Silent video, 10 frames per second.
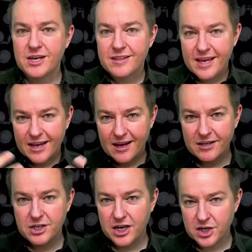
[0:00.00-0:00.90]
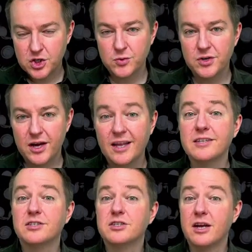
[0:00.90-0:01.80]
that contextual
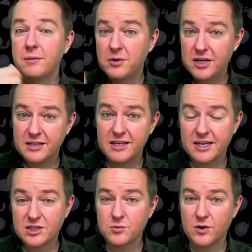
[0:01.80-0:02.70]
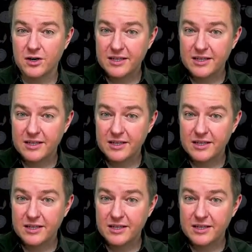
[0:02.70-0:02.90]
knowledge, to try to predict the next word.